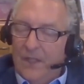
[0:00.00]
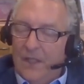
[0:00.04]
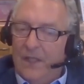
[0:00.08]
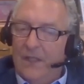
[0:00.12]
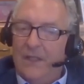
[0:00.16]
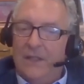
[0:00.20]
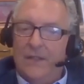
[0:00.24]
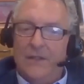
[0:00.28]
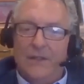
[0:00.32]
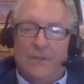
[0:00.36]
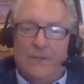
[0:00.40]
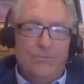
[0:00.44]

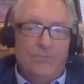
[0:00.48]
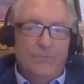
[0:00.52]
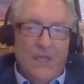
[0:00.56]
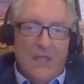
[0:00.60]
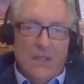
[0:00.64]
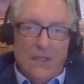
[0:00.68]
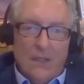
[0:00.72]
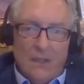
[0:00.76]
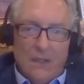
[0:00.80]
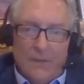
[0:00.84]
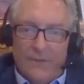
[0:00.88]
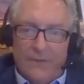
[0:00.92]
And in the
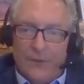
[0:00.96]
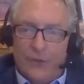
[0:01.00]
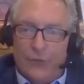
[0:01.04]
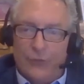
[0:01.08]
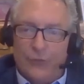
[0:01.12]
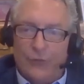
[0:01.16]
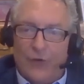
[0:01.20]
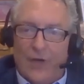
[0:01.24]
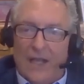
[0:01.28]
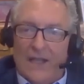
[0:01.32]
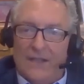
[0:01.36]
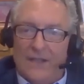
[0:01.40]
middle of a
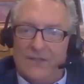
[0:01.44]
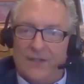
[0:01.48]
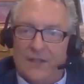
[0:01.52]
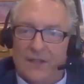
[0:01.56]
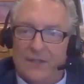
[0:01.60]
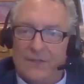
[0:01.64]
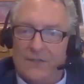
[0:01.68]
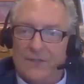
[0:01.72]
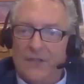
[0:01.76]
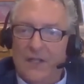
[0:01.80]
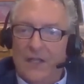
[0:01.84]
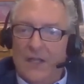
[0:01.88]

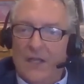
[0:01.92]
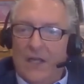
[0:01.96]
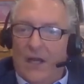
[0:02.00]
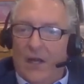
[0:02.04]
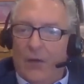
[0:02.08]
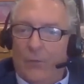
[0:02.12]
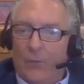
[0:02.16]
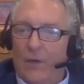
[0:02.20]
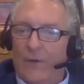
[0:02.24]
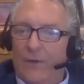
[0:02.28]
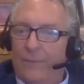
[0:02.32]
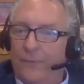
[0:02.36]
crisis,
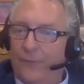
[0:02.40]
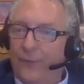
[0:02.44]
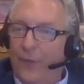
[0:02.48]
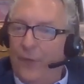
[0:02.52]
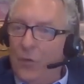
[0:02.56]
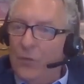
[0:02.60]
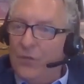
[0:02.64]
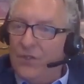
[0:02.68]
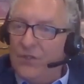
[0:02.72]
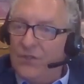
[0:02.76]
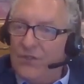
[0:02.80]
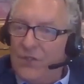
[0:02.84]
we
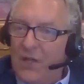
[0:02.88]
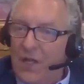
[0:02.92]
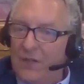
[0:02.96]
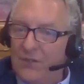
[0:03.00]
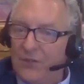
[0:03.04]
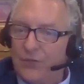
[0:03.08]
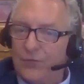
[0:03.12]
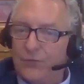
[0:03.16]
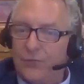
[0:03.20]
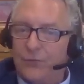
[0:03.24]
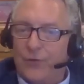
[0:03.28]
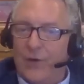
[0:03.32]
focus
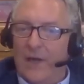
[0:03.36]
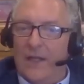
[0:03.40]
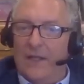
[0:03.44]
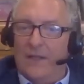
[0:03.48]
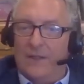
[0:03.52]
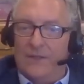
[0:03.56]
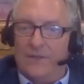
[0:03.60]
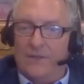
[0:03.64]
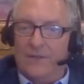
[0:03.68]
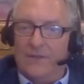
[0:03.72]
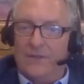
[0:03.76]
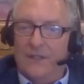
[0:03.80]
on
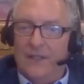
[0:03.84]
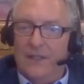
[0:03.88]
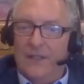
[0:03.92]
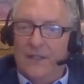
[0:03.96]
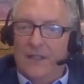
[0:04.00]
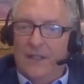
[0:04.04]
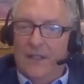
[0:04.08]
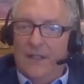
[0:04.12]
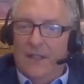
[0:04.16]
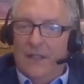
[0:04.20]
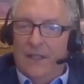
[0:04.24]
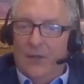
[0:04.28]
strengths.
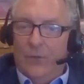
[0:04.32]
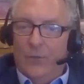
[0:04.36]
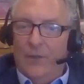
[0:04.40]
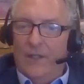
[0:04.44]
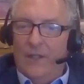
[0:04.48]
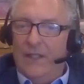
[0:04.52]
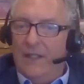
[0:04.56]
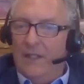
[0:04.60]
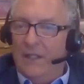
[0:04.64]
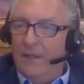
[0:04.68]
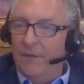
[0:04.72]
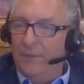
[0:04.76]

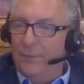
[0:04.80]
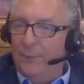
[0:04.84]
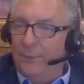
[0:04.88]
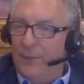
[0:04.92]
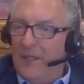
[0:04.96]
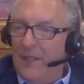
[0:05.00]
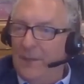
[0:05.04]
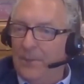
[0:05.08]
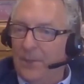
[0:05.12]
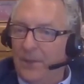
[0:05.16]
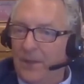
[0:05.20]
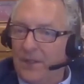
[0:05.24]
We give
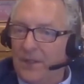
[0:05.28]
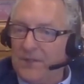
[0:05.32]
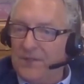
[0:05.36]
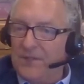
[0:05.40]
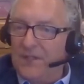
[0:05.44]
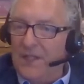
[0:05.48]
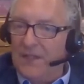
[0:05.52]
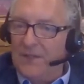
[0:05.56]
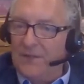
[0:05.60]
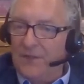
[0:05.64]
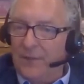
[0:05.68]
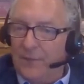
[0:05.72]
people a
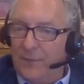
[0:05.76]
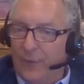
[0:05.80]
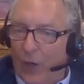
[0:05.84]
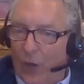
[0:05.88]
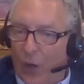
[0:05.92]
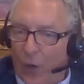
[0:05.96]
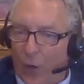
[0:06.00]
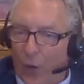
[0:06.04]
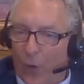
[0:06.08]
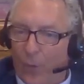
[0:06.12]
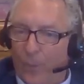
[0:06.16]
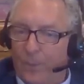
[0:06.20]
sense of
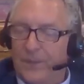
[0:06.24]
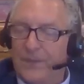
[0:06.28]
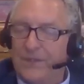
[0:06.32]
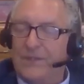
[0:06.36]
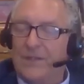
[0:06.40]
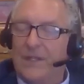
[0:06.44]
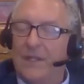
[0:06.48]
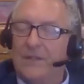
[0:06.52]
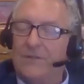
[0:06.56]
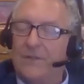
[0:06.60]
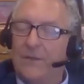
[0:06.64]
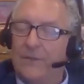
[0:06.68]
hope, a
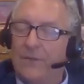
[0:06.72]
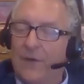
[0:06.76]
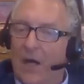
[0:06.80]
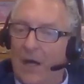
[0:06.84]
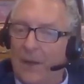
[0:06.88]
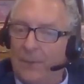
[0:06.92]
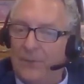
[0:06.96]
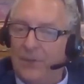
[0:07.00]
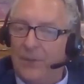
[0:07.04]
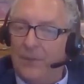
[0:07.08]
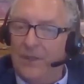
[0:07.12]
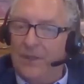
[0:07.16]
sense of
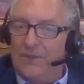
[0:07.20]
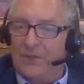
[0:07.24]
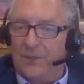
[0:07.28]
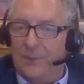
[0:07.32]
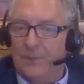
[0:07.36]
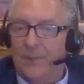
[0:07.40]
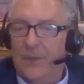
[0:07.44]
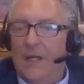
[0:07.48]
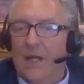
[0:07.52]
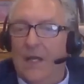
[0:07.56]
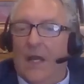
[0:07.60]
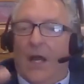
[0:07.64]

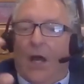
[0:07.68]
optimism.